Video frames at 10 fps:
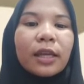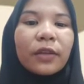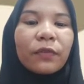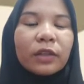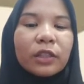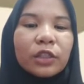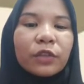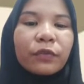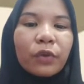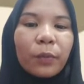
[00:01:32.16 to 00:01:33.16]

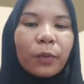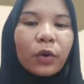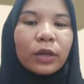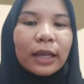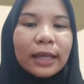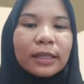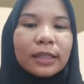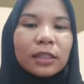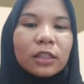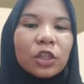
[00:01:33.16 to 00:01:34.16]
definition from online
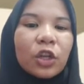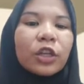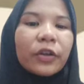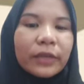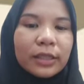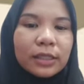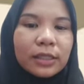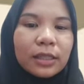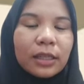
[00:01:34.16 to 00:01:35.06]
dictionaries.